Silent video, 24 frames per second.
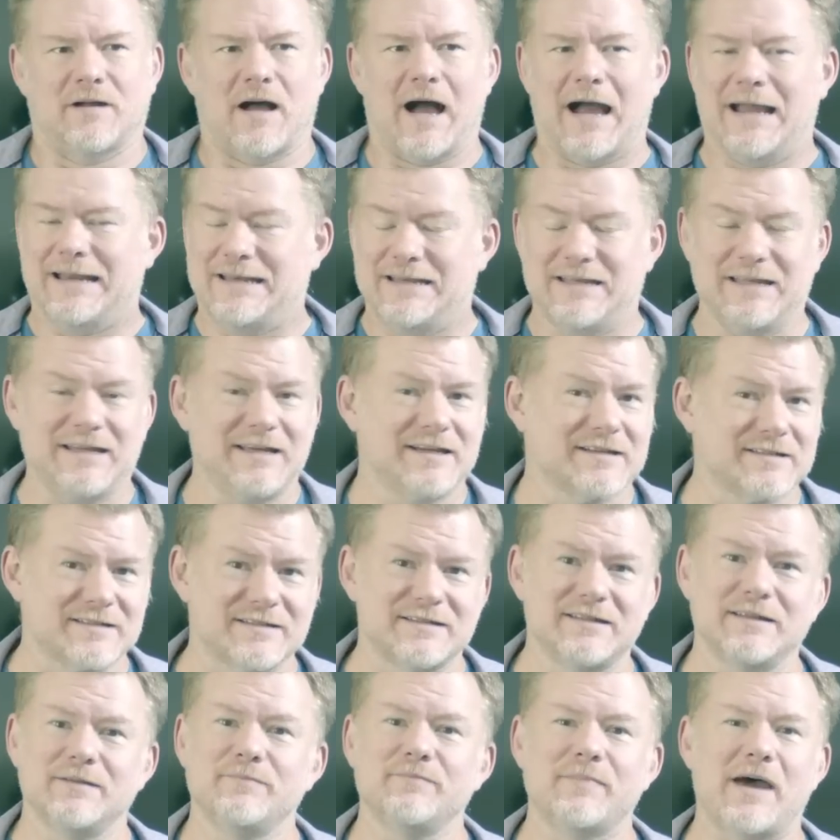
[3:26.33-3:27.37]

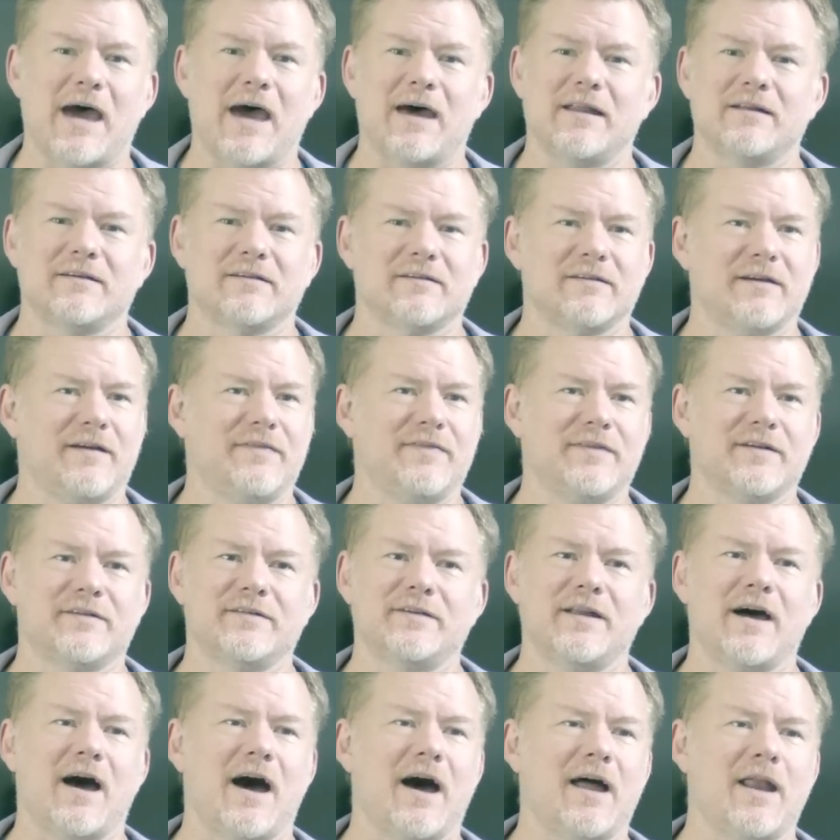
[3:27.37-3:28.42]
ideas that matter, and
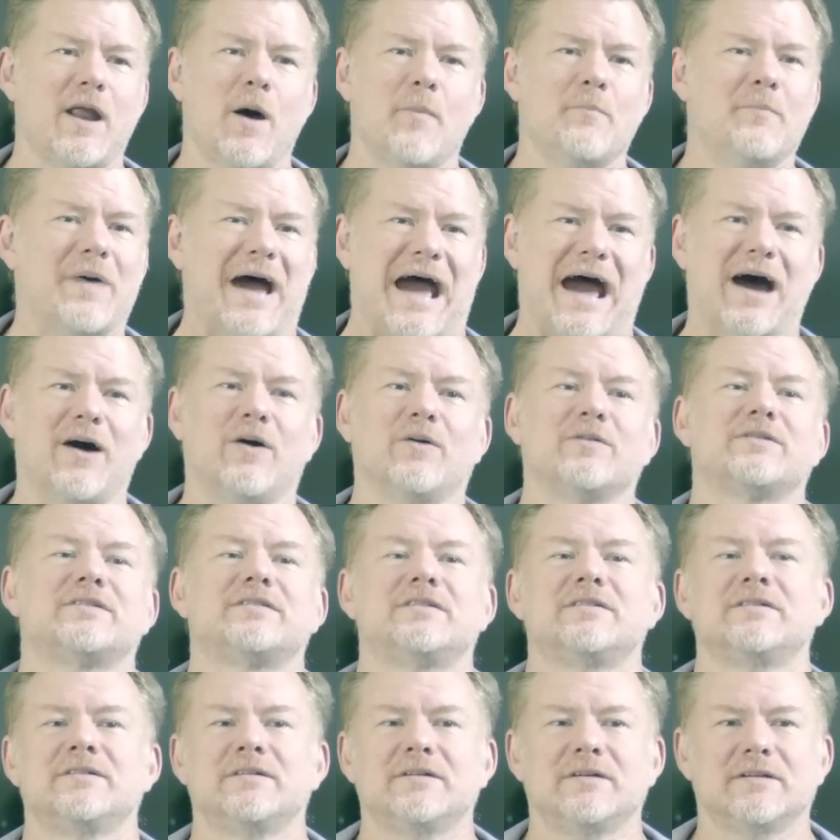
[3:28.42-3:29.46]
they're not
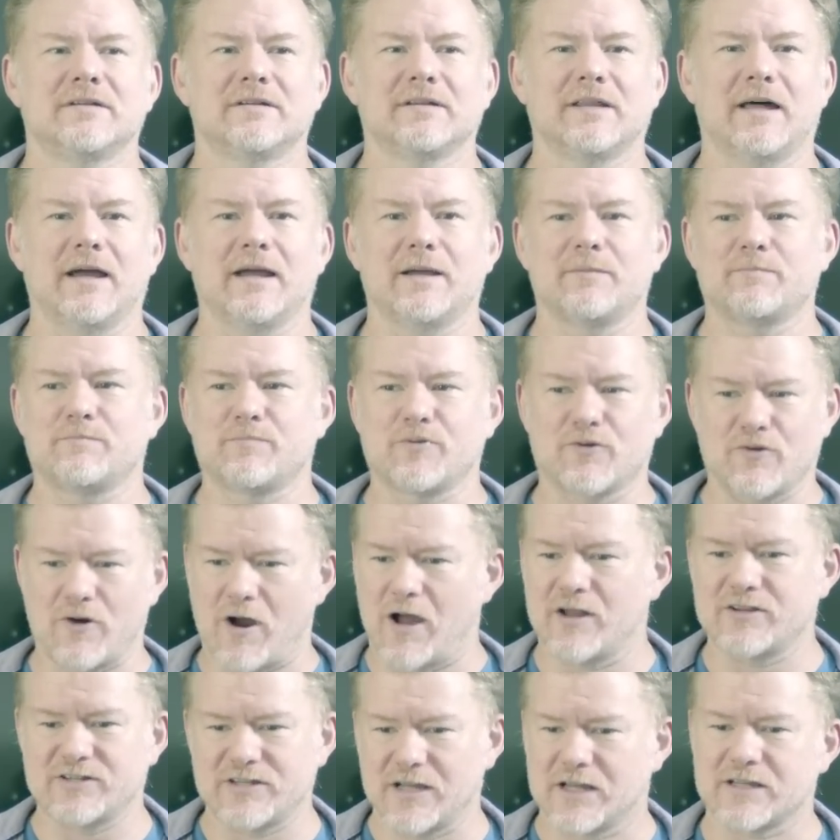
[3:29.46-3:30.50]
about like
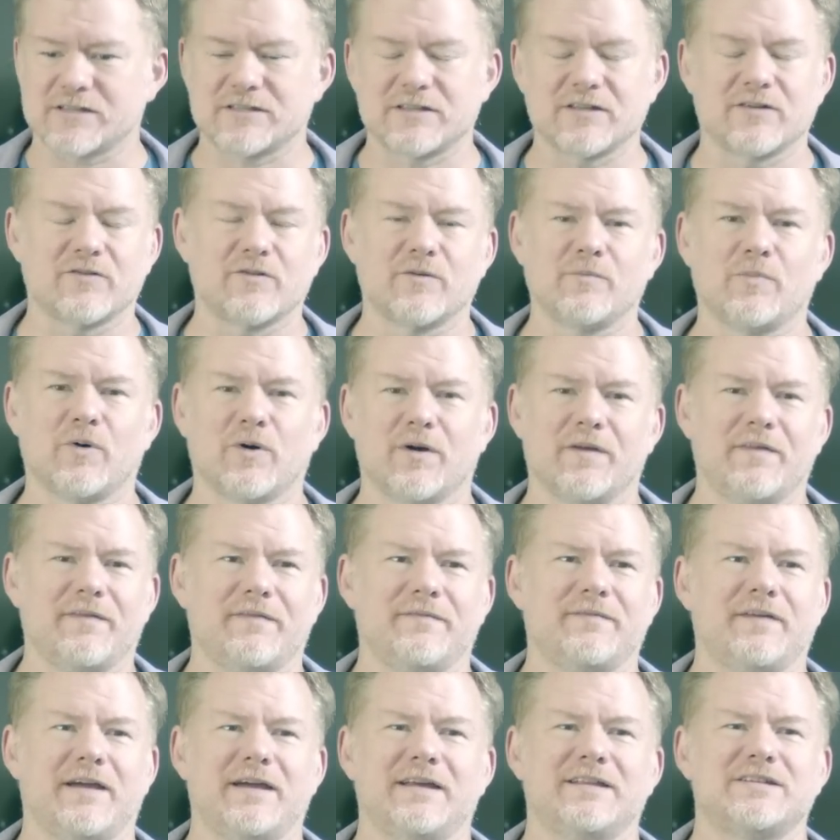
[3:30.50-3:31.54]
projects that are
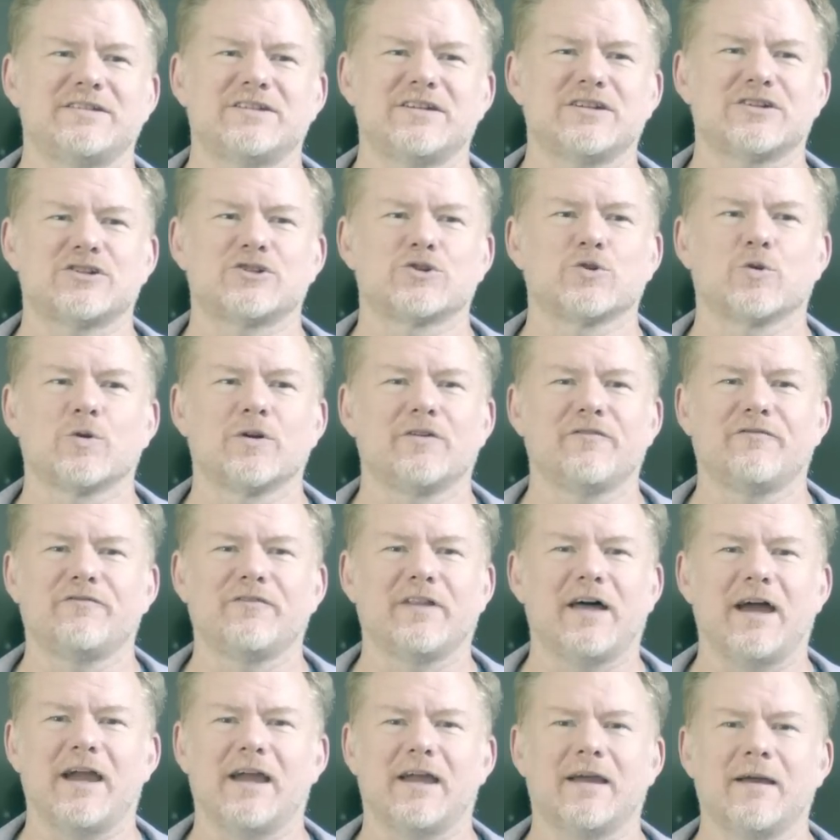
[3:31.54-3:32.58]
important. It's just sort of
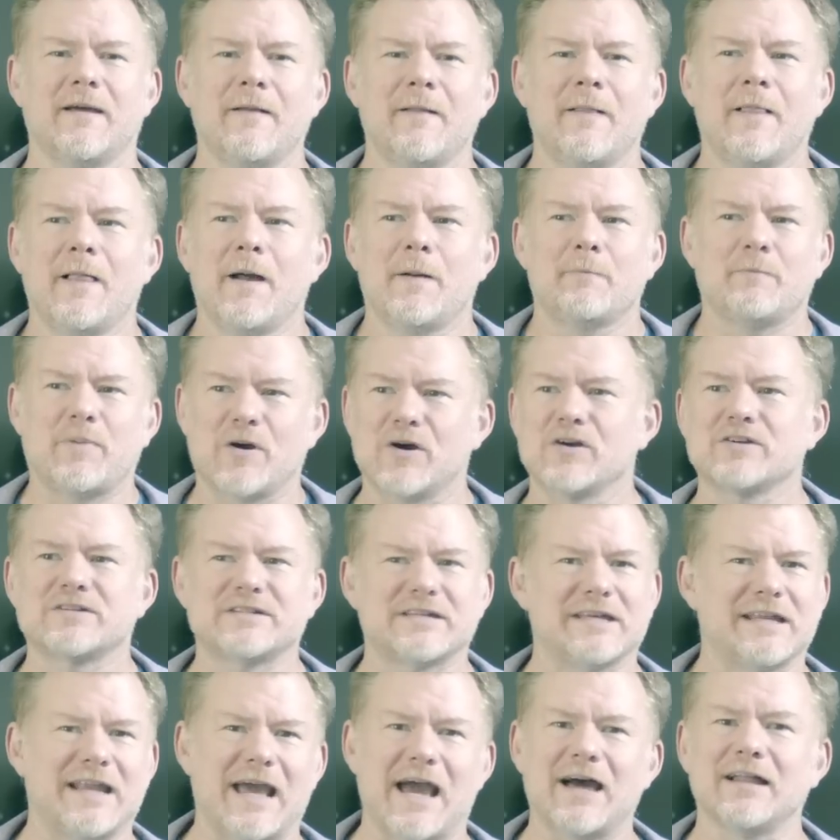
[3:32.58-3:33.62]
like
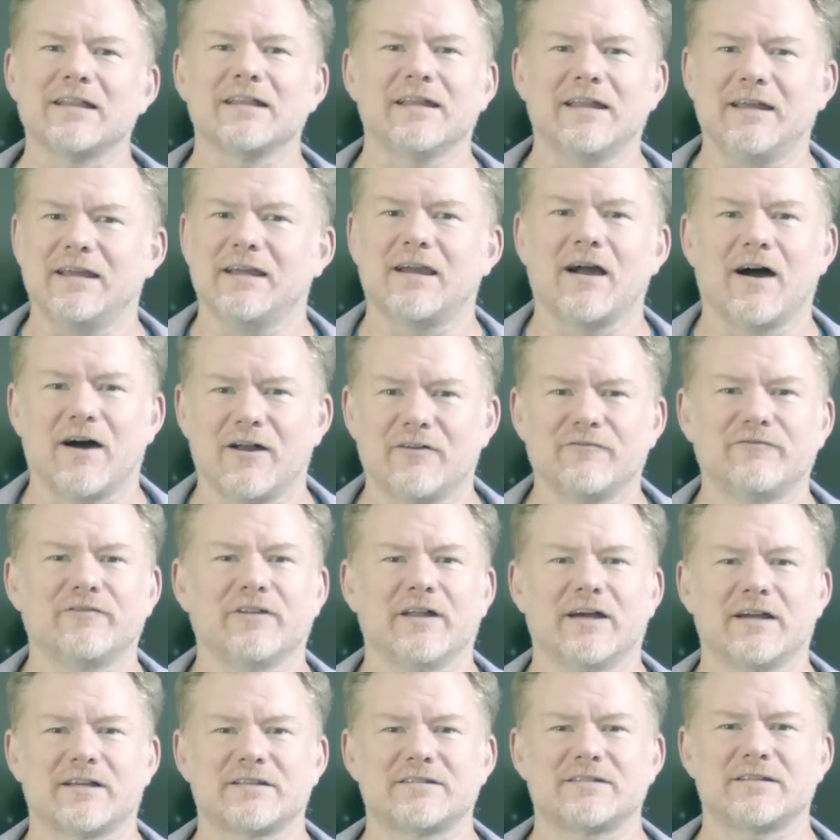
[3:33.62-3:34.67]
personality
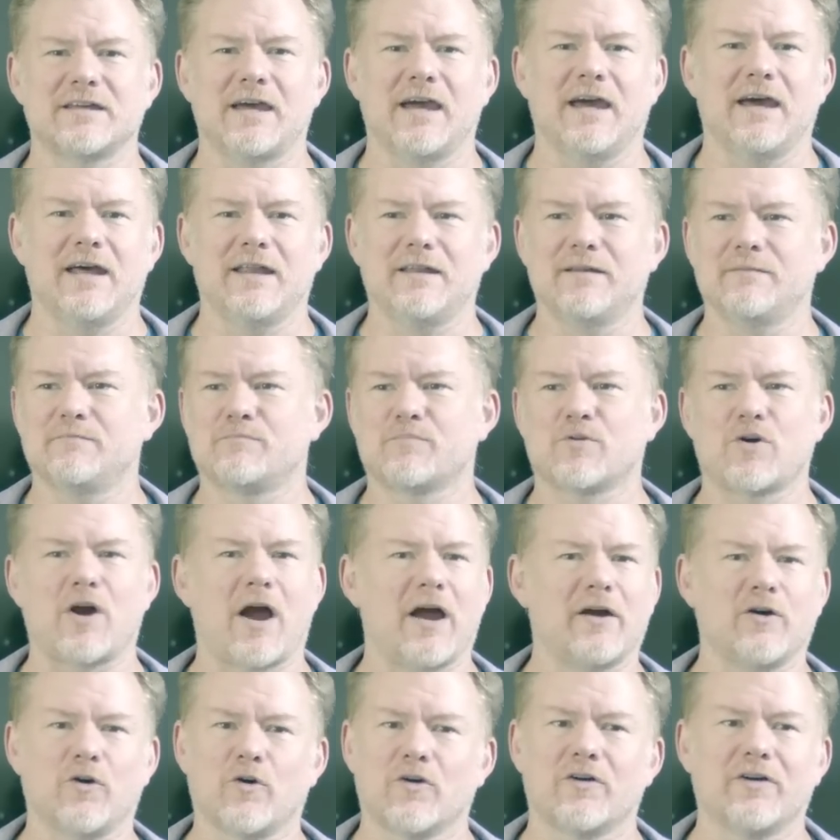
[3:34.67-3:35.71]
conflicts and
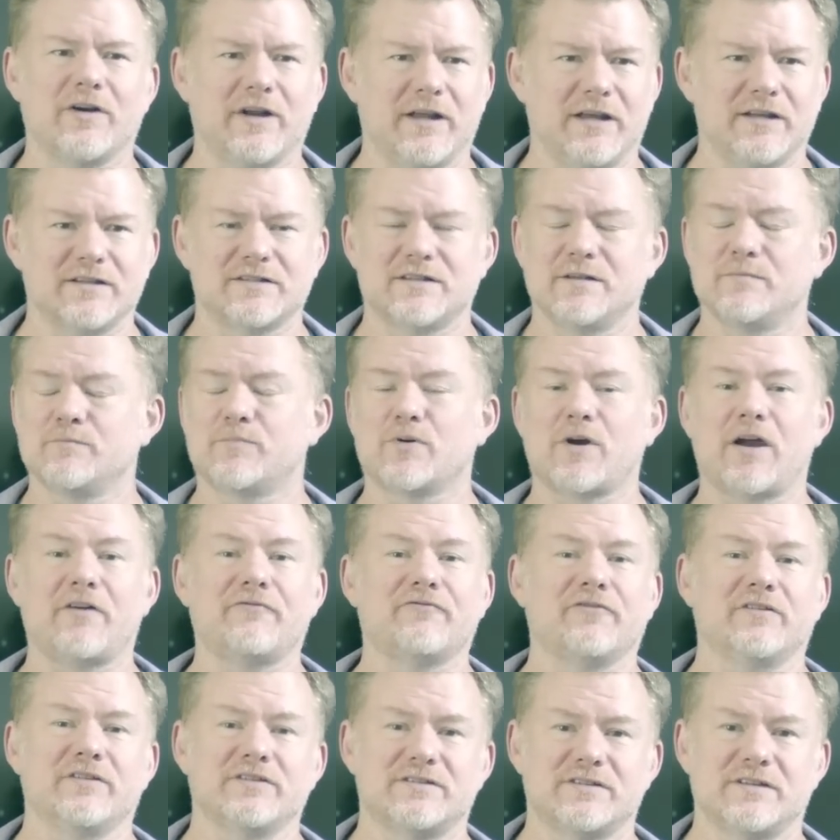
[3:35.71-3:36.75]
priorities and
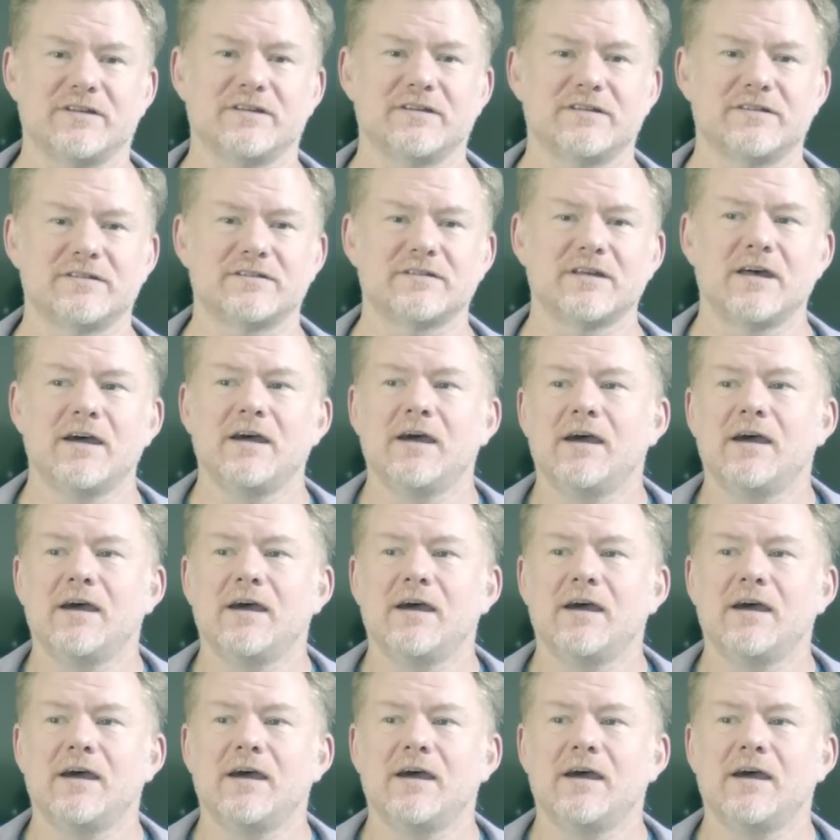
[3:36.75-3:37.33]
preferences.